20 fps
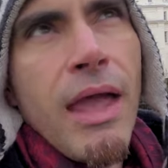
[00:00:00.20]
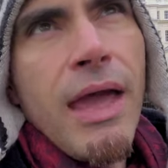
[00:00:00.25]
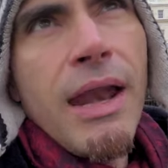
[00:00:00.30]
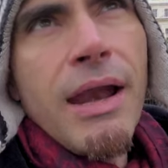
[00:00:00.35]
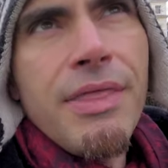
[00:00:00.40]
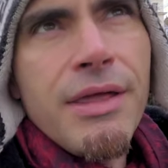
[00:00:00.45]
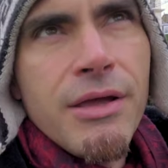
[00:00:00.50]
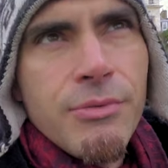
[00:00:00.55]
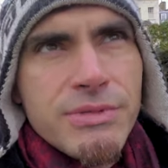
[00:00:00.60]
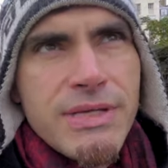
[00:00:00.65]

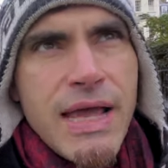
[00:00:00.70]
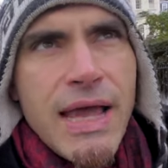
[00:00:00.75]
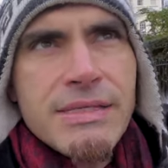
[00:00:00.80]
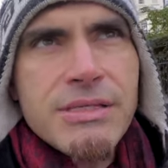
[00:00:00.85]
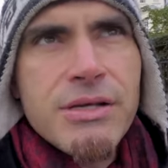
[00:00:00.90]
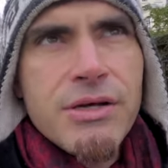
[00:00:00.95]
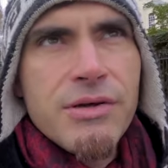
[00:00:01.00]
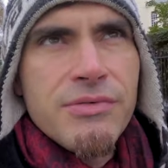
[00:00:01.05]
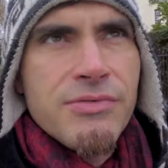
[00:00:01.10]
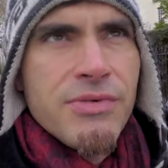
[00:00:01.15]
and I think it was
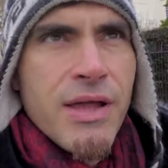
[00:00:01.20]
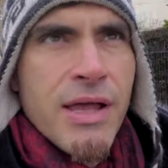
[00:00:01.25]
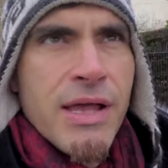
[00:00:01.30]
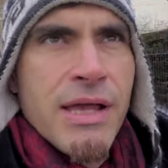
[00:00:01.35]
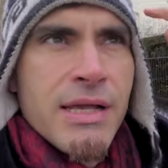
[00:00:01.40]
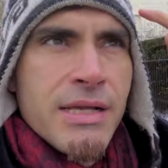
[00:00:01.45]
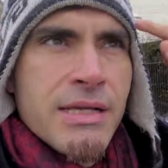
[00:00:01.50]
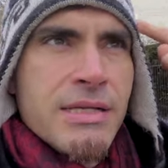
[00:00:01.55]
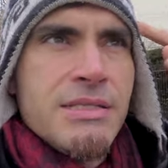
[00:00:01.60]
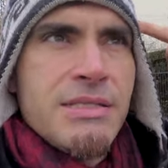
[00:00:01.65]
as of
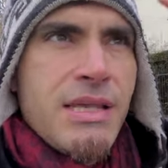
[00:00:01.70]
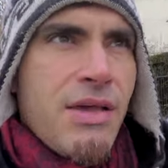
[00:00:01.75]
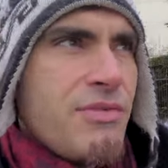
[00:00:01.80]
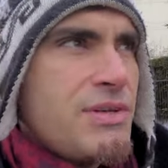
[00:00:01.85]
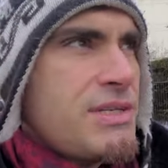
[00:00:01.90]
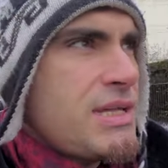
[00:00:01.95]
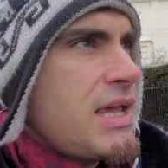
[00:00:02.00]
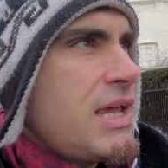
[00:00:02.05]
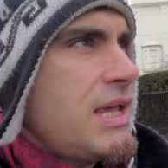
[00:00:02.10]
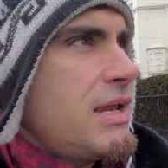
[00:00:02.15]

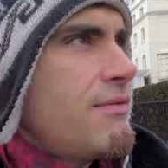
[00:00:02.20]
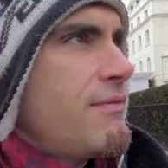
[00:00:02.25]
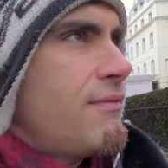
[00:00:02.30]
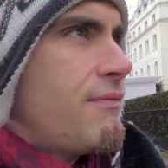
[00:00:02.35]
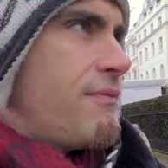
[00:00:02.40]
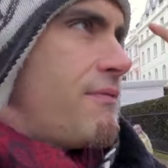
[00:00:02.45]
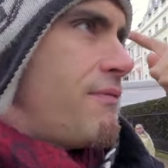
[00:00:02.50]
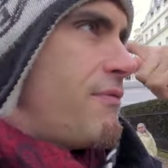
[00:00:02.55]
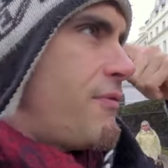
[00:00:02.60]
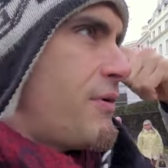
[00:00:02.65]
seventeen
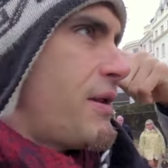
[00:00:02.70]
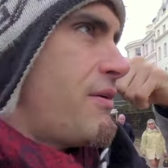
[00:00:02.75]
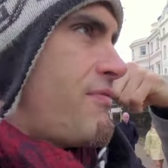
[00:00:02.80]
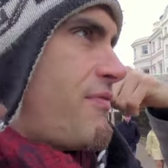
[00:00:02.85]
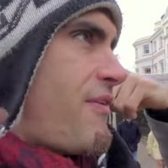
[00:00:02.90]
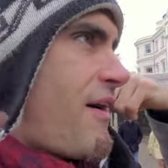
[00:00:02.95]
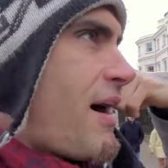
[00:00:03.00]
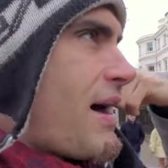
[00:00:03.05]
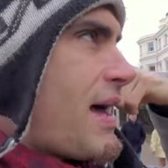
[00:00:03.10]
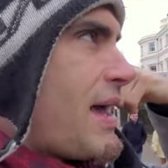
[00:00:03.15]

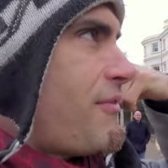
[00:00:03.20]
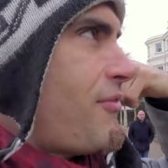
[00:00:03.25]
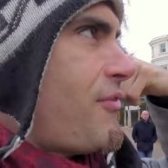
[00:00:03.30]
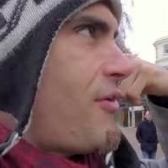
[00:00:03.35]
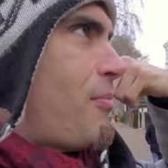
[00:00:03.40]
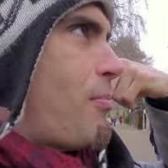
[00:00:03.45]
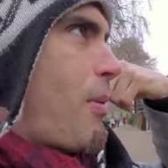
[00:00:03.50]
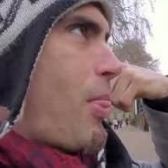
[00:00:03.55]
forty-five,